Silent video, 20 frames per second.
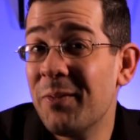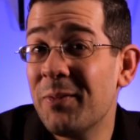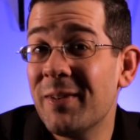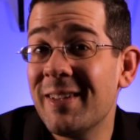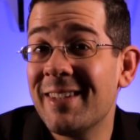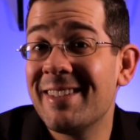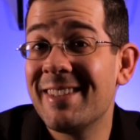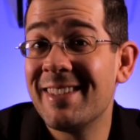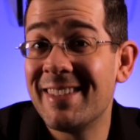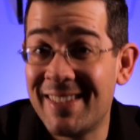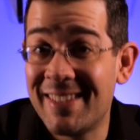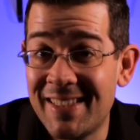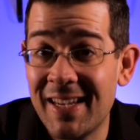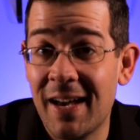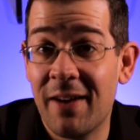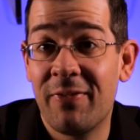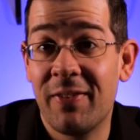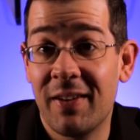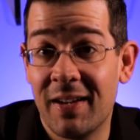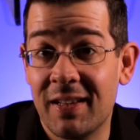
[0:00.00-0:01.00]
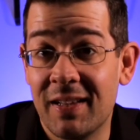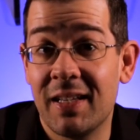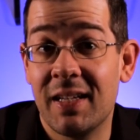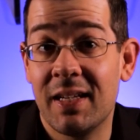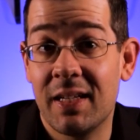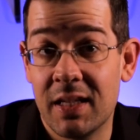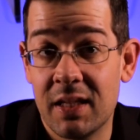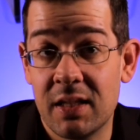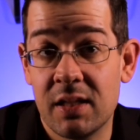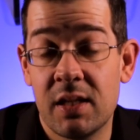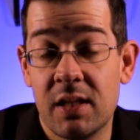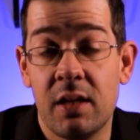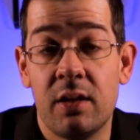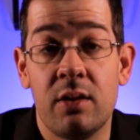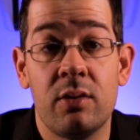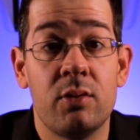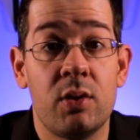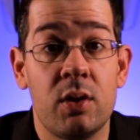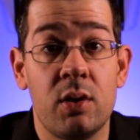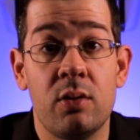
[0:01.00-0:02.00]
would definitely
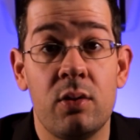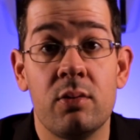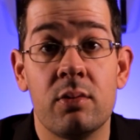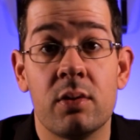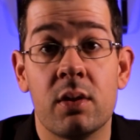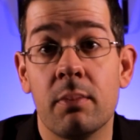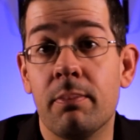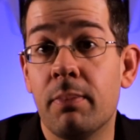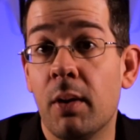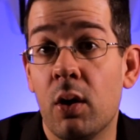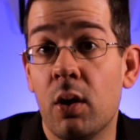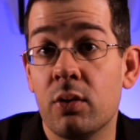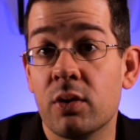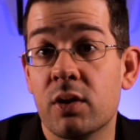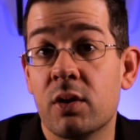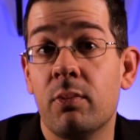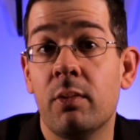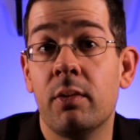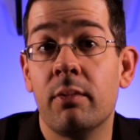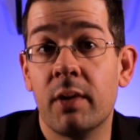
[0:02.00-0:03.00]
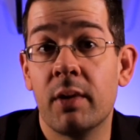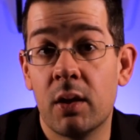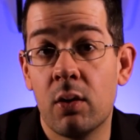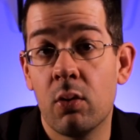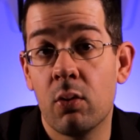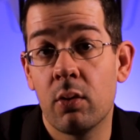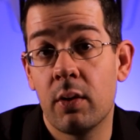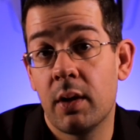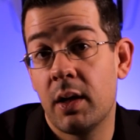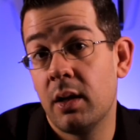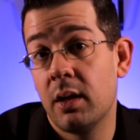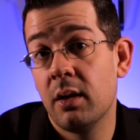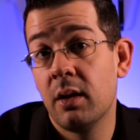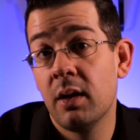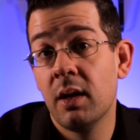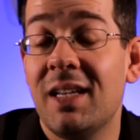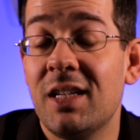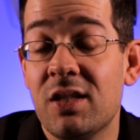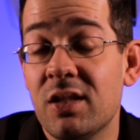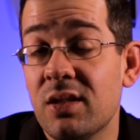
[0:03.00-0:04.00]
continue to use the Pulse when recording.
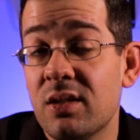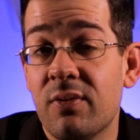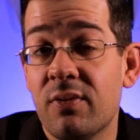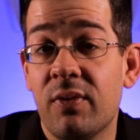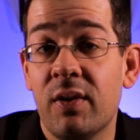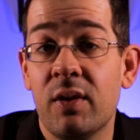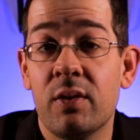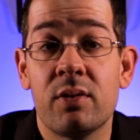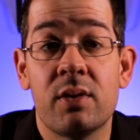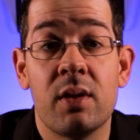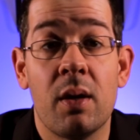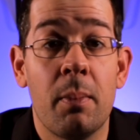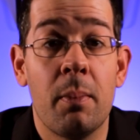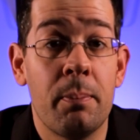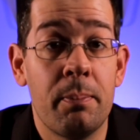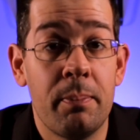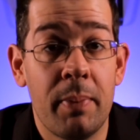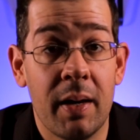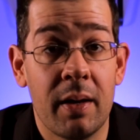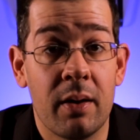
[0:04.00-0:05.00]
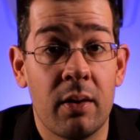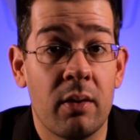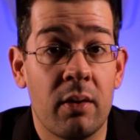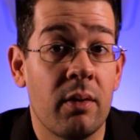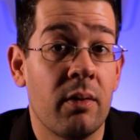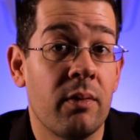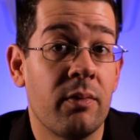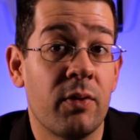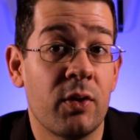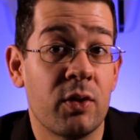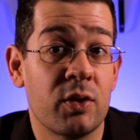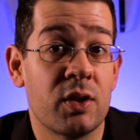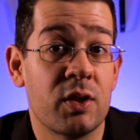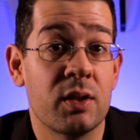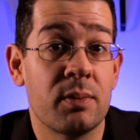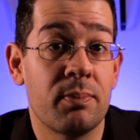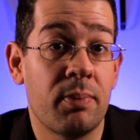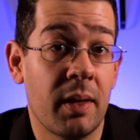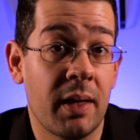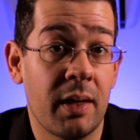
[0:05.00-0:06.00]
It just feels better
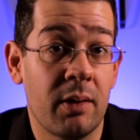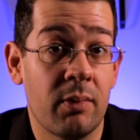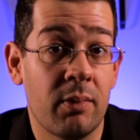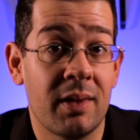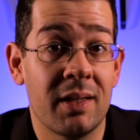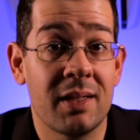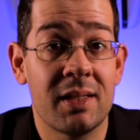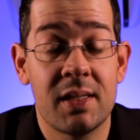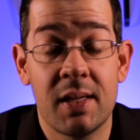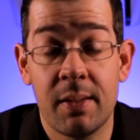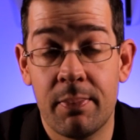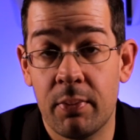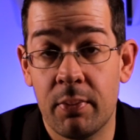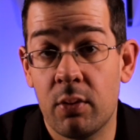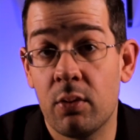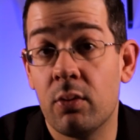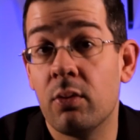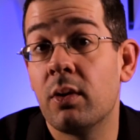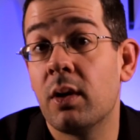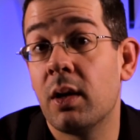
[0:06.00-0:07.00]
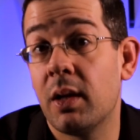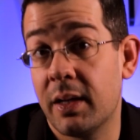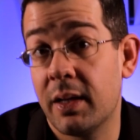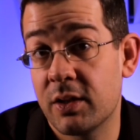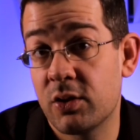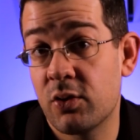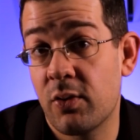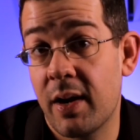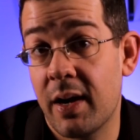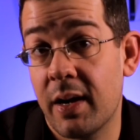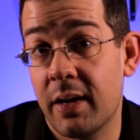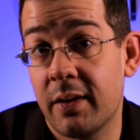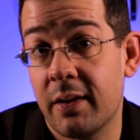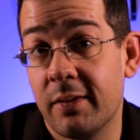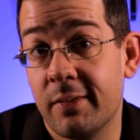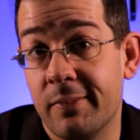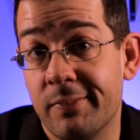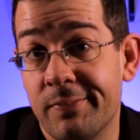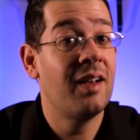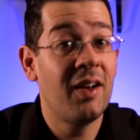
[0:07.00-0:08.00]
versus playing with a typical click track.
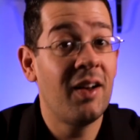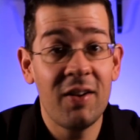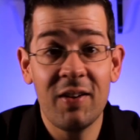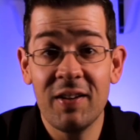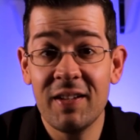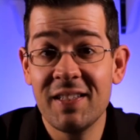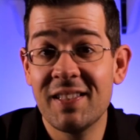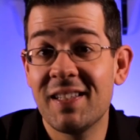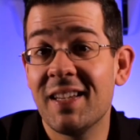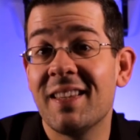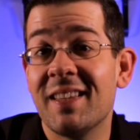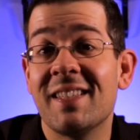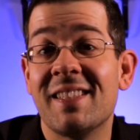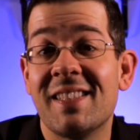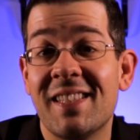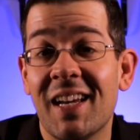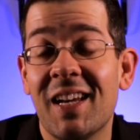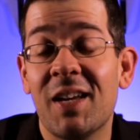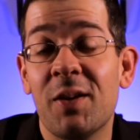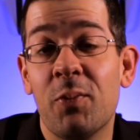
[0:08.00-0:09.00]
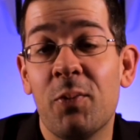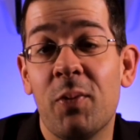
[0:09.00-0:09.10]
On to the second